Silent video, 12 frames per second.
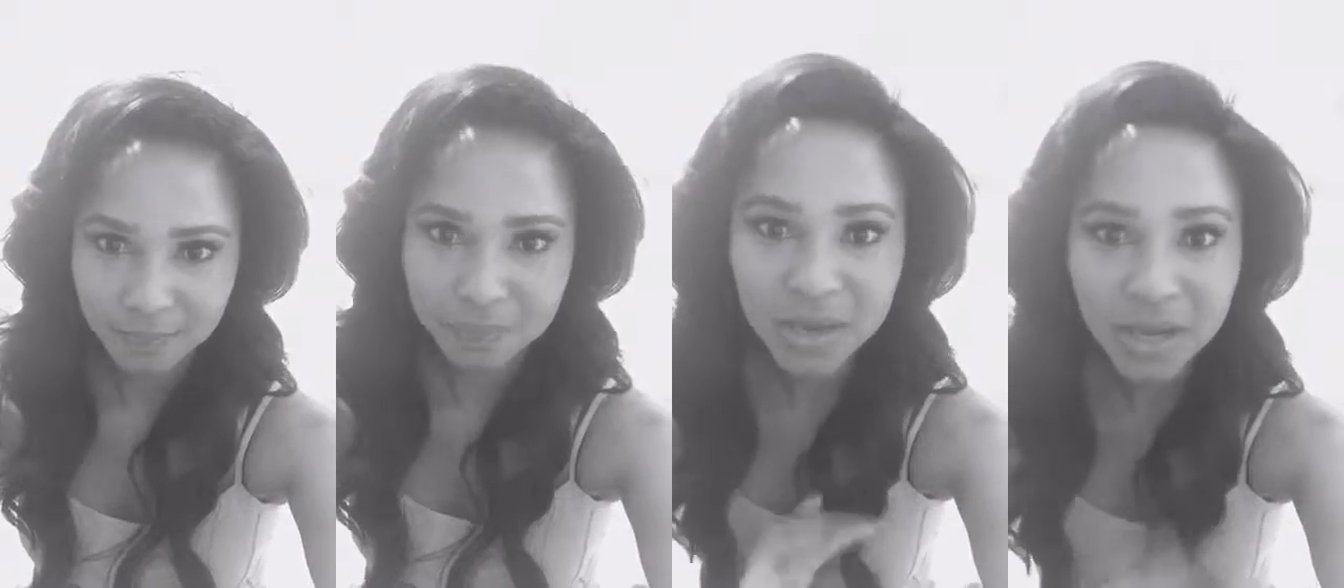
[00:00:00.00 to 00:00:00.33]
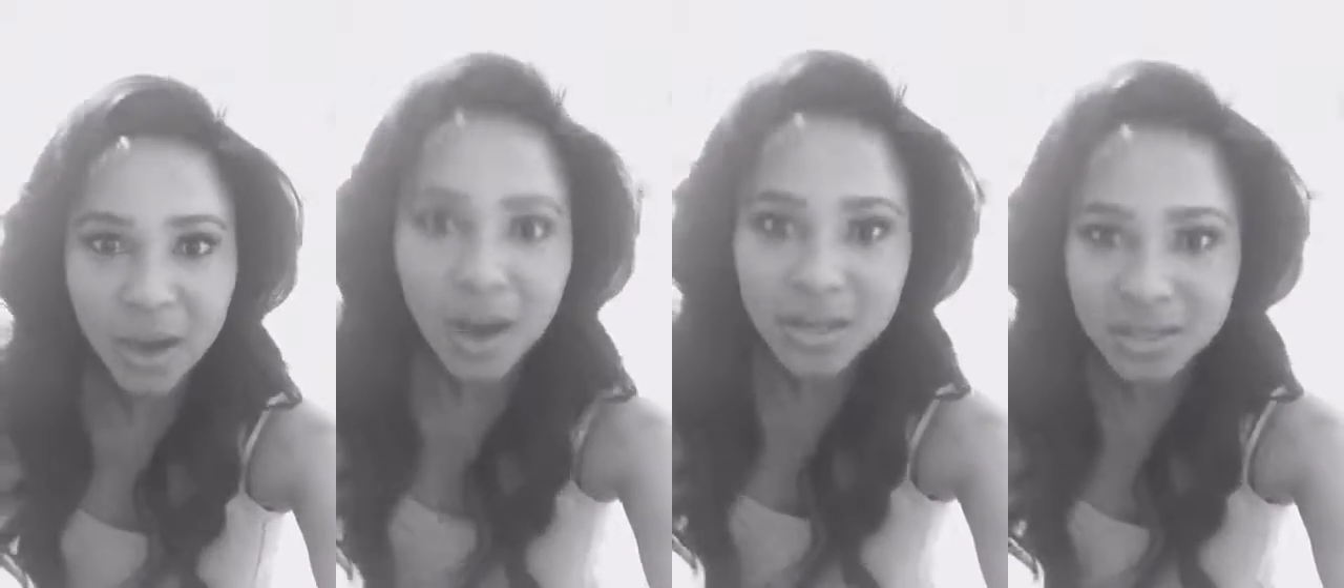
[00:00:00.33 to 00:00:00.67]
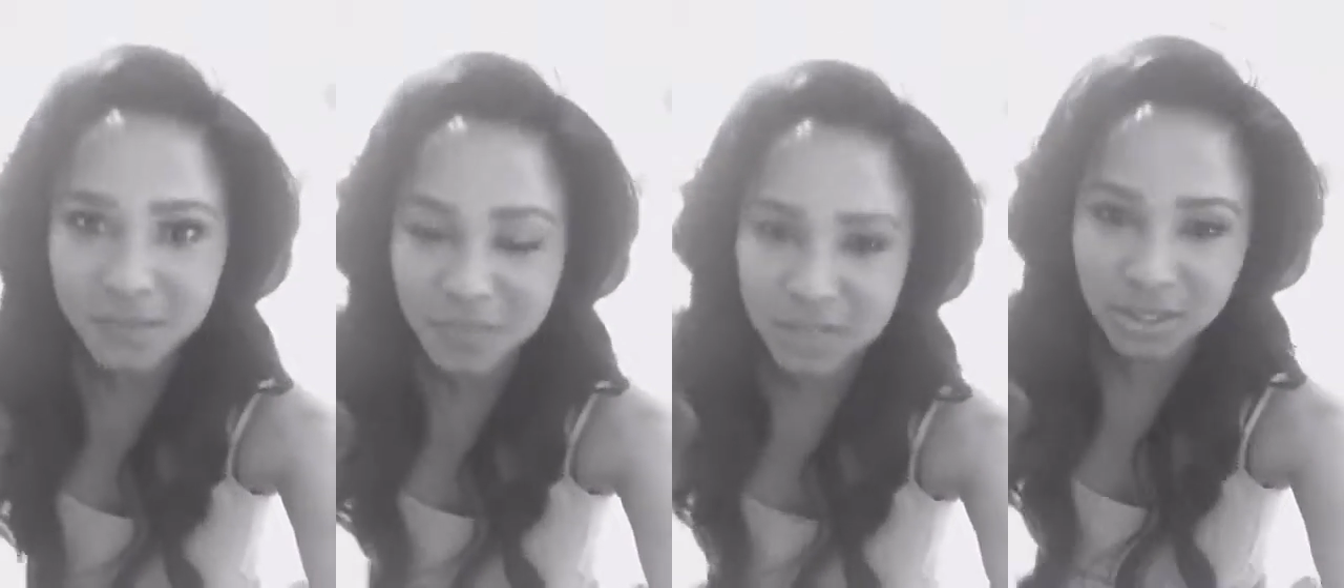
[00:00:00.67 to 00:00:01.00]
because
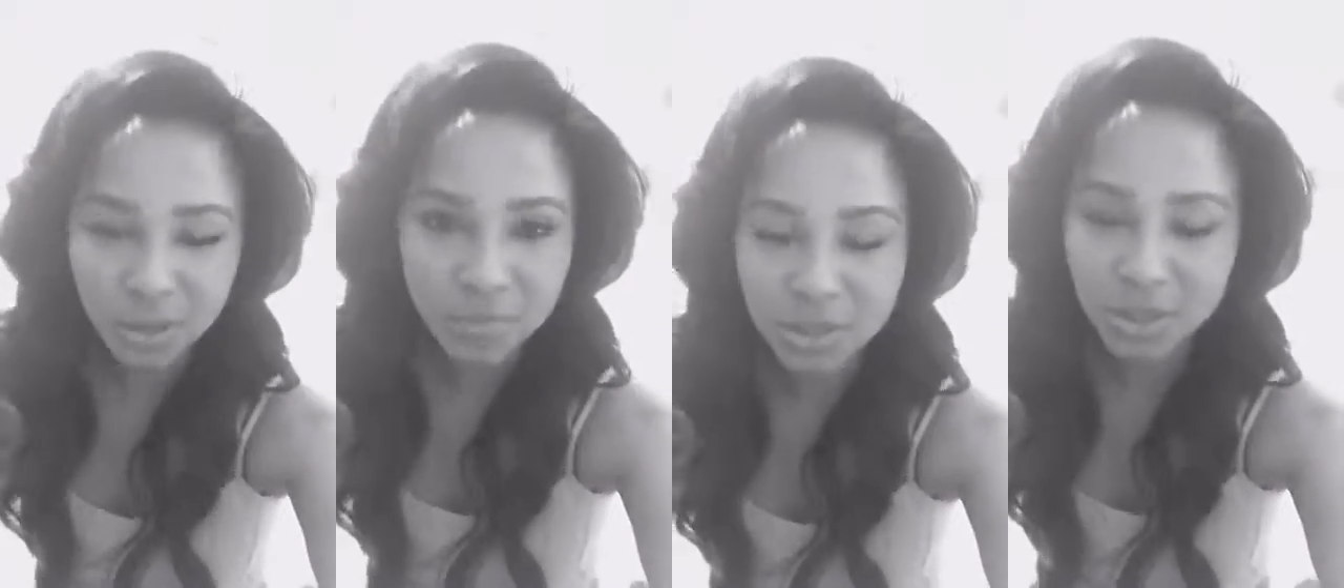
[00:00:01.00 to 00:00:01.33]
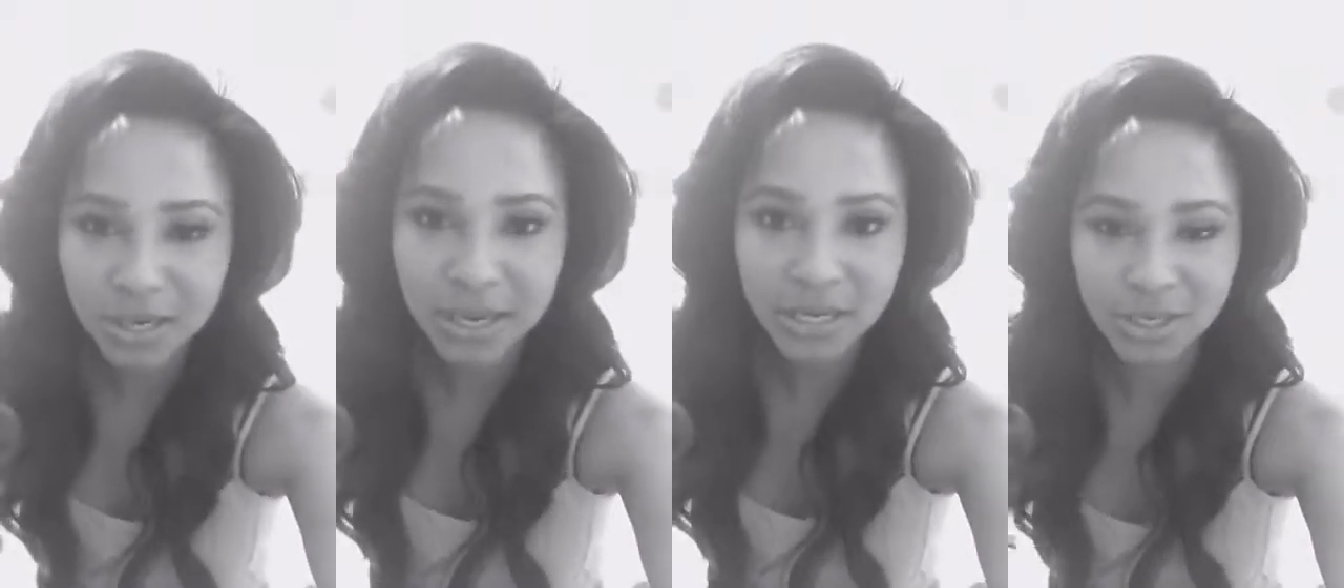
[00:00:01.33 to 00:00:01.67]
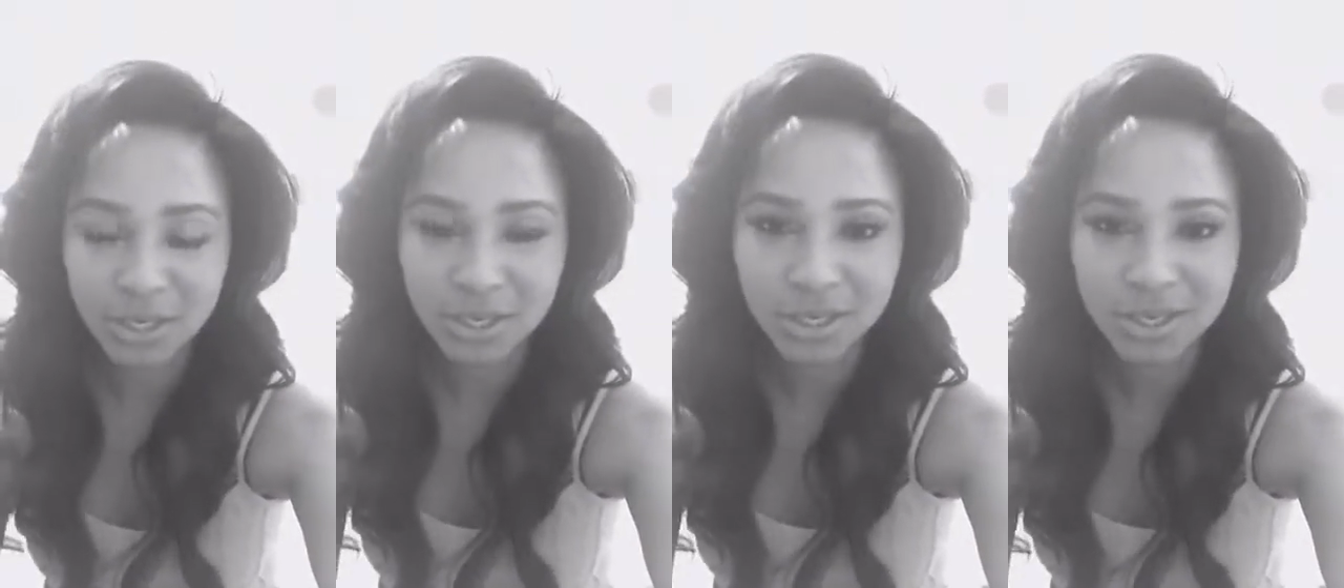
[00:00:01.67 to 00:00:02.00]
of
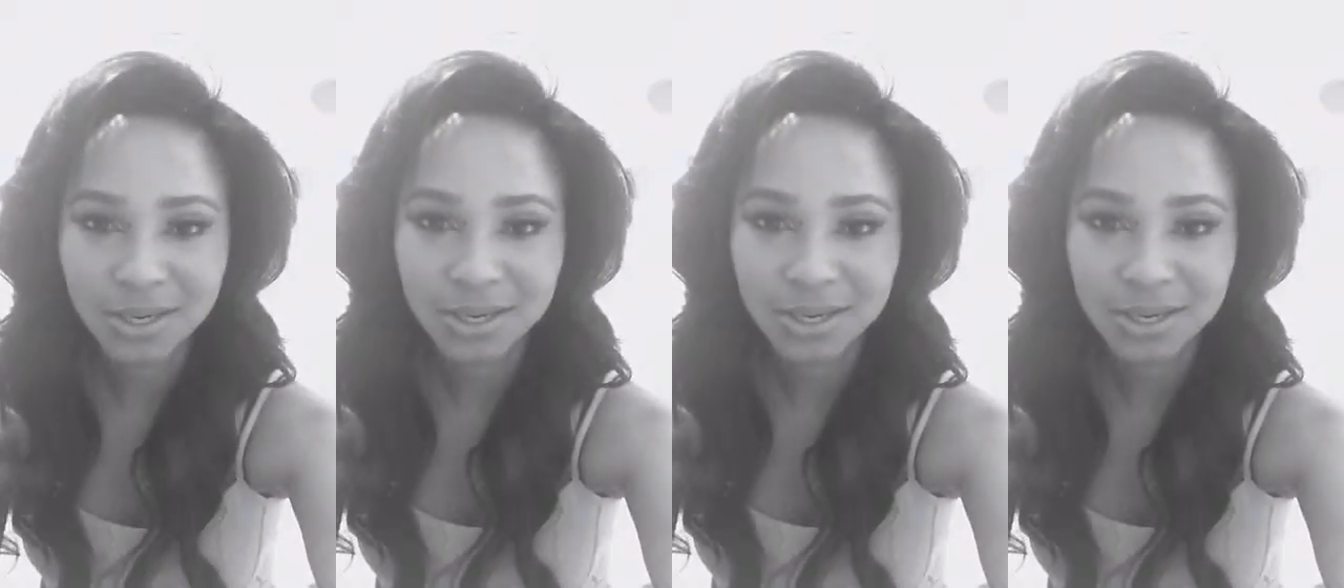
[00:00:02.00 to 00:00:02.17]
miscommunication.